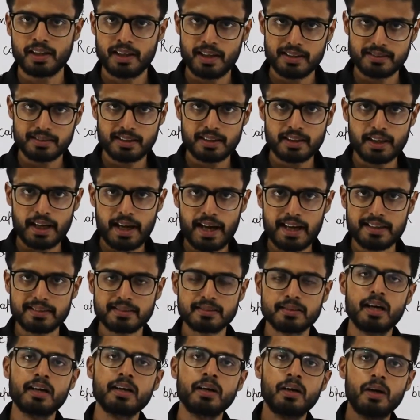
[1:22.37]
Is it
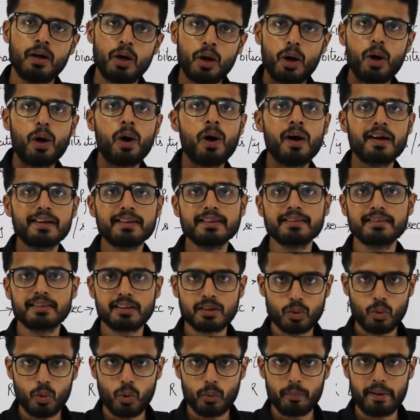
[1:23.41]
SR or is
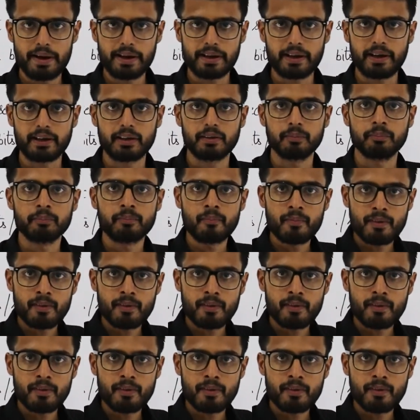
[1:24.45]
it go back N?